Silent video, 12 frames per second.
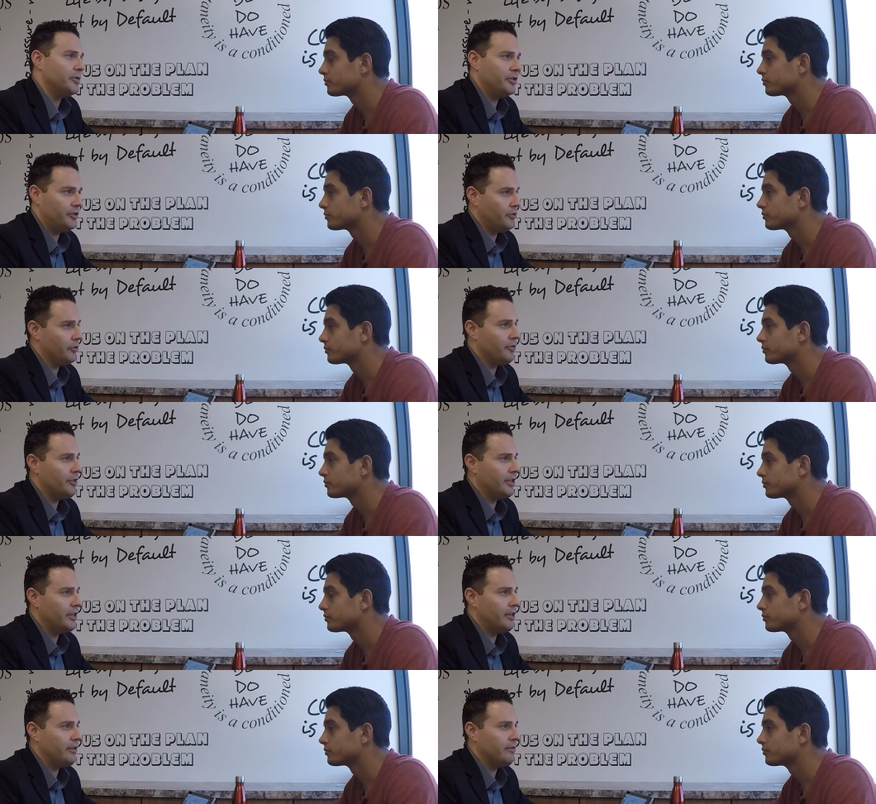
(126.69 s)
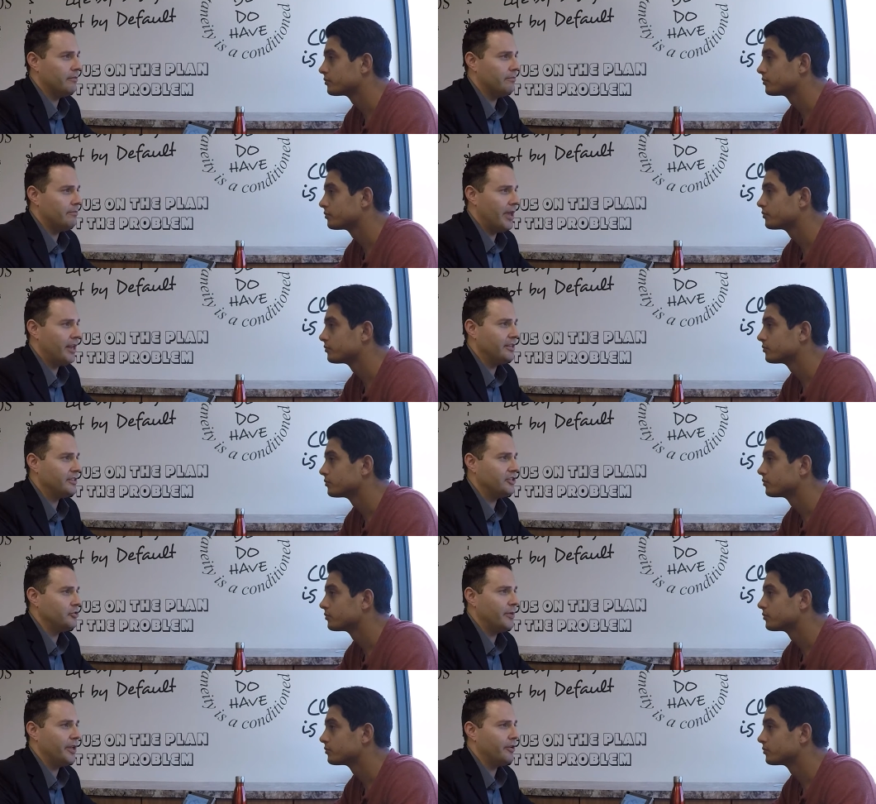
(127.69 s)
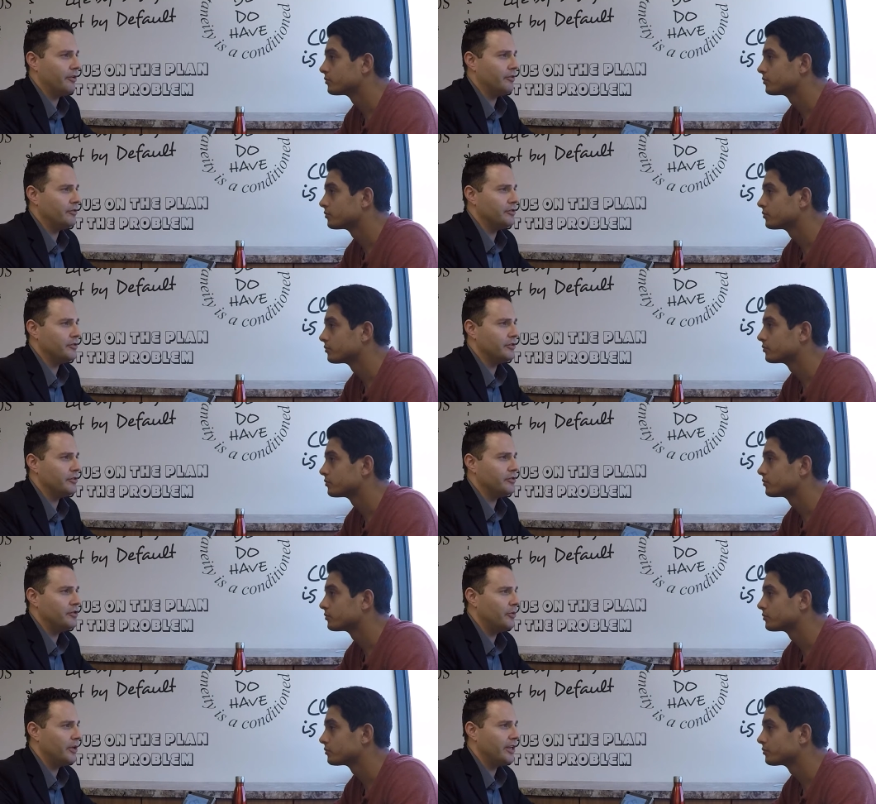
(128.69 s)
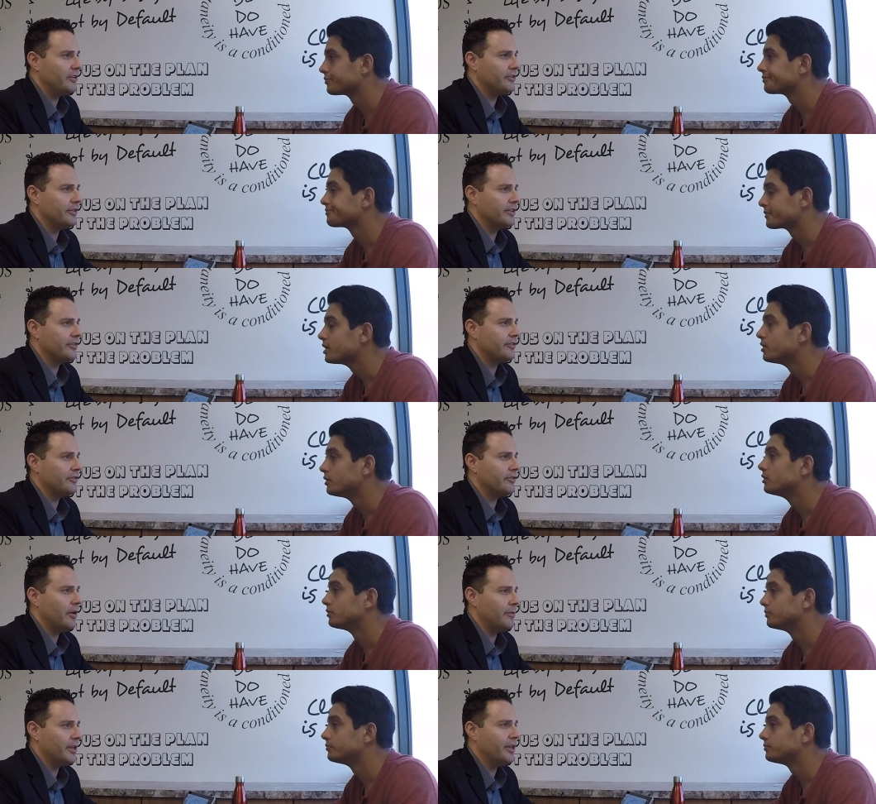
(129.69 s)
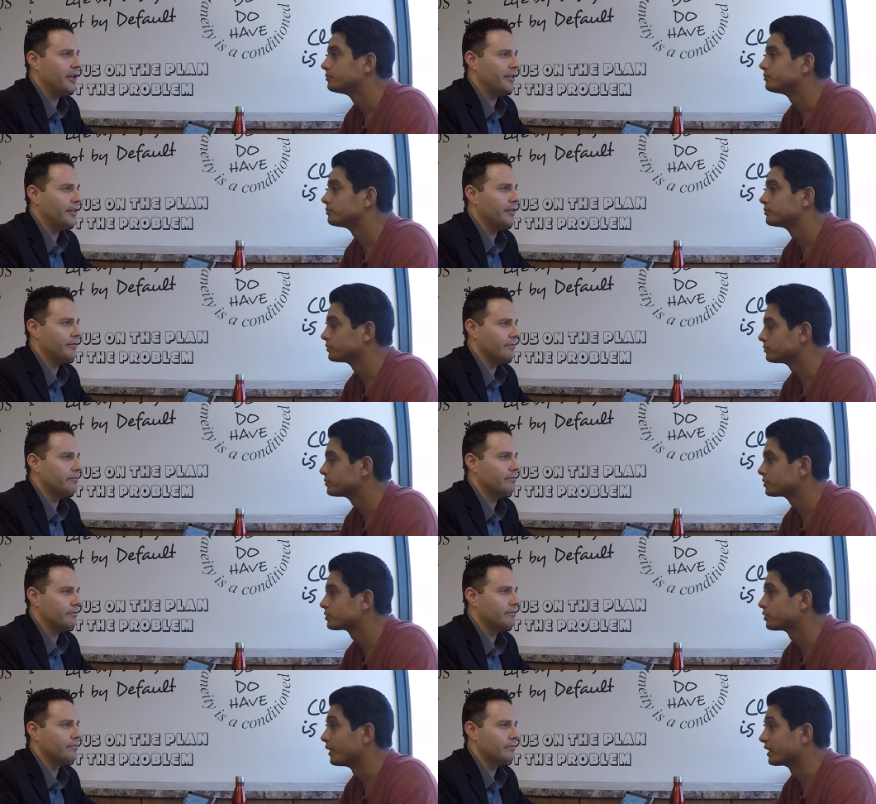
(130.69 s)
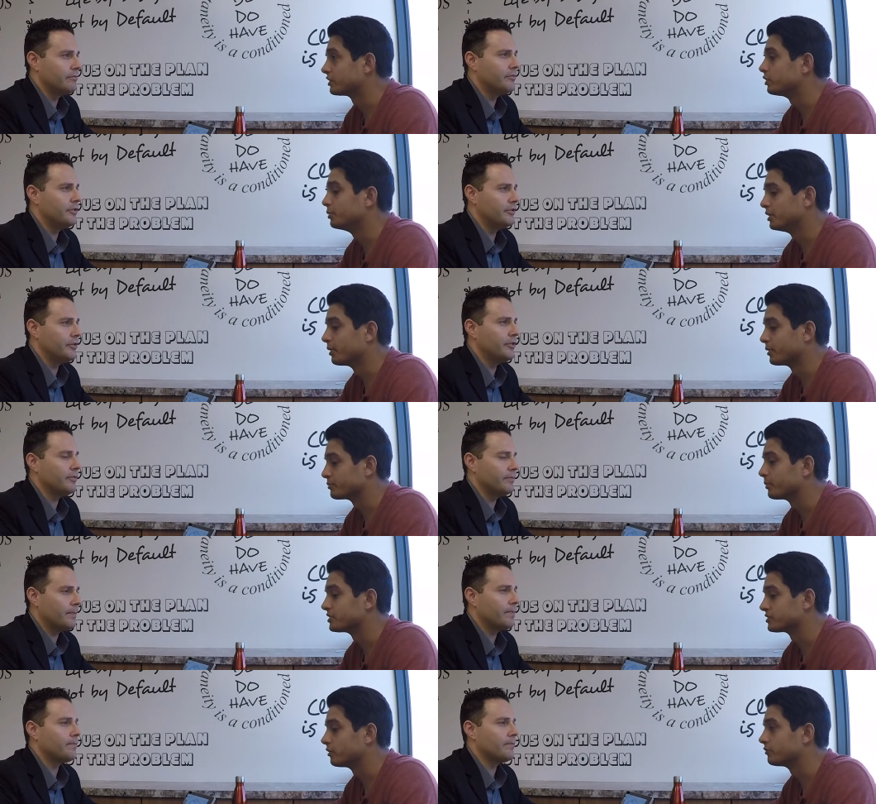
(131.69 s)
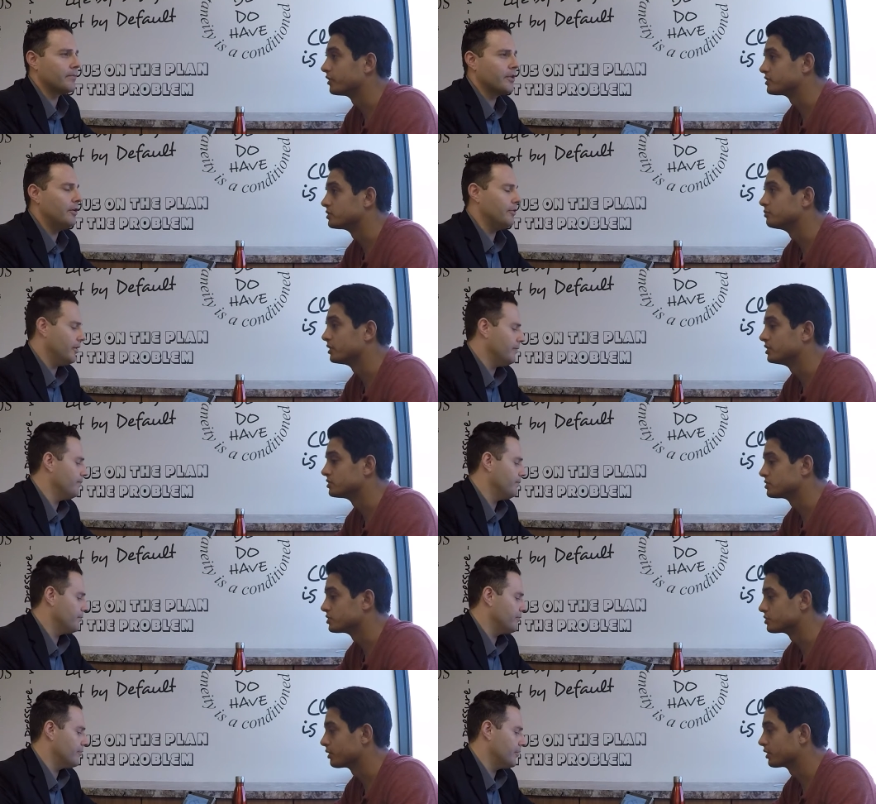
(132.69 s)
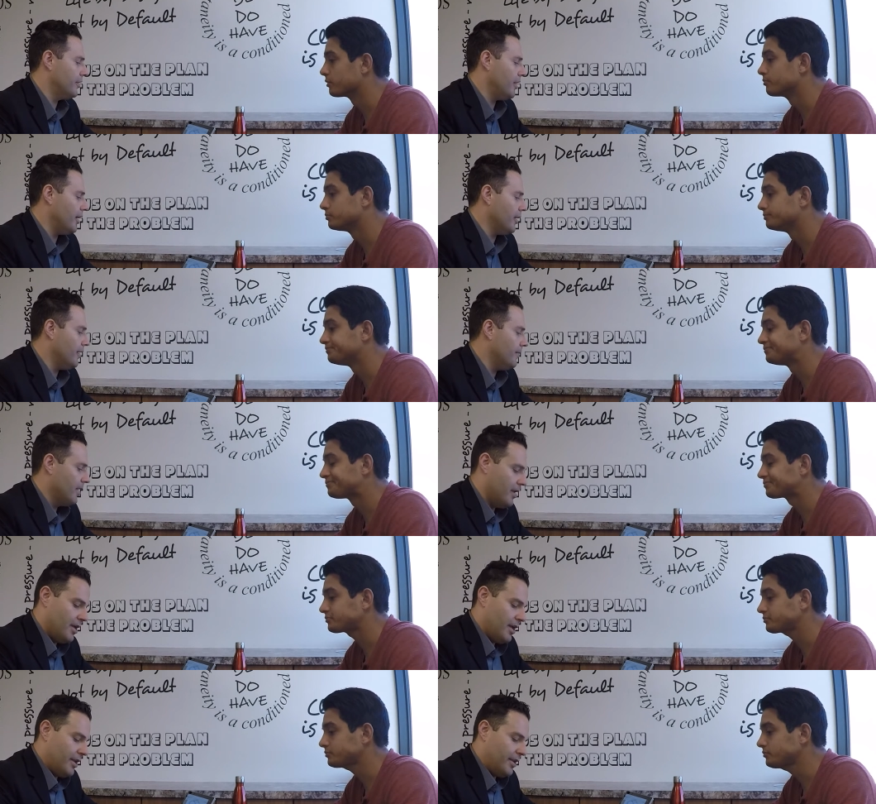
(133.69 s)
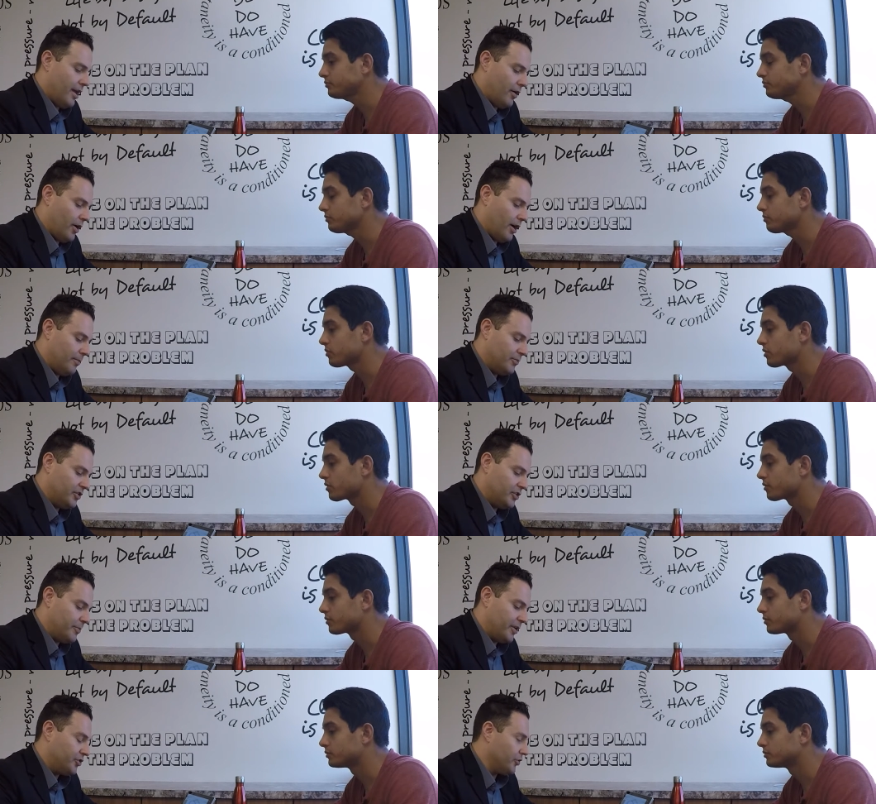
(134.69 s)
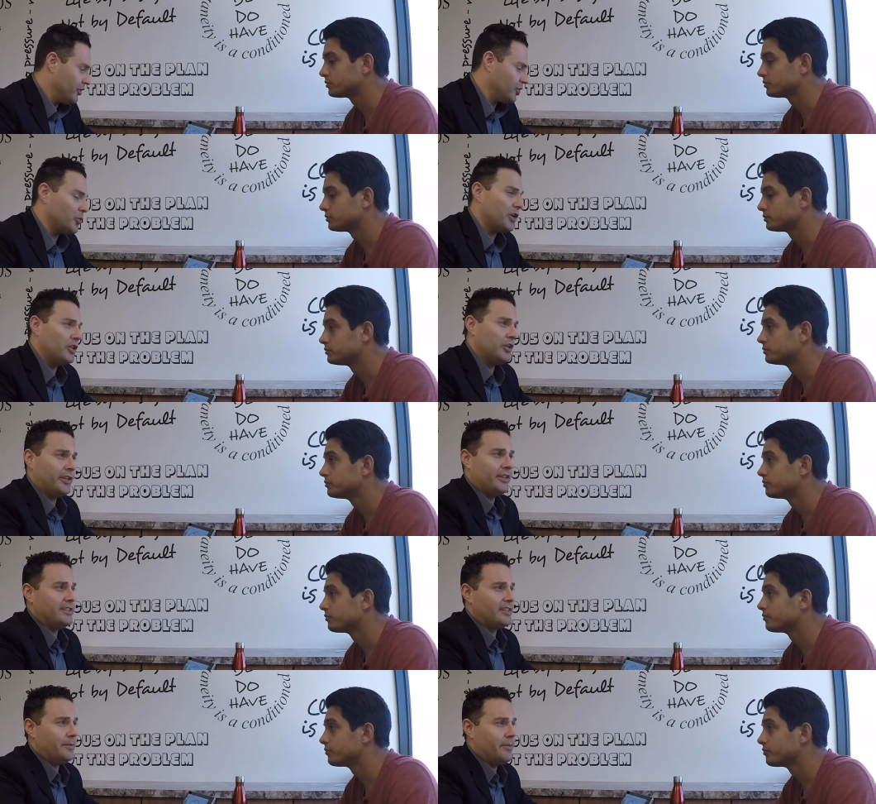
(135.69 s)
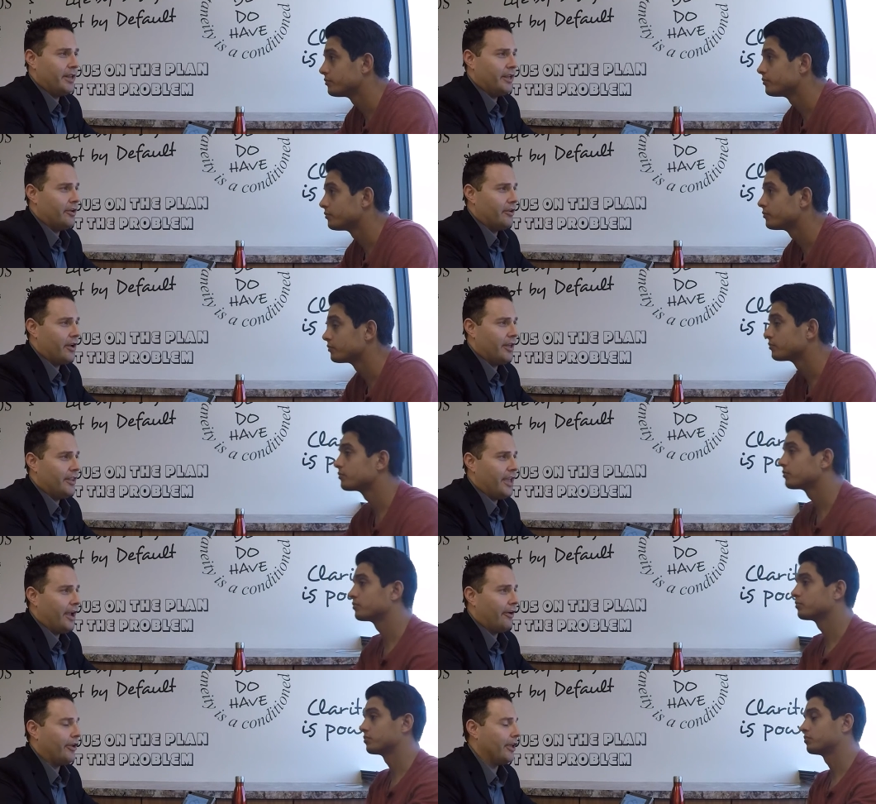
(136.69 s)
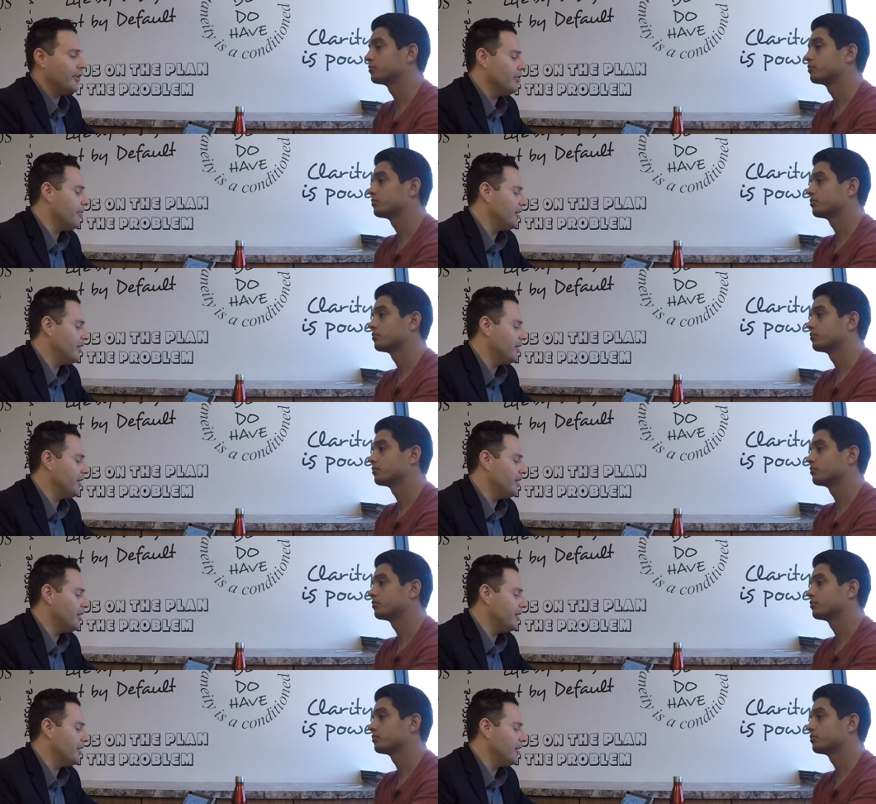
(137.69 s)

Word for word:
Speaker 1: I mean, you're the main decision makers. There's no one else that's coming in on. Correct. It'll be my,
Speaker 2: myself as the okay. main decision
Speaker 1: maker. Got you. Now, um, just to make sure, because we're going to look at this in a minute here on the area, you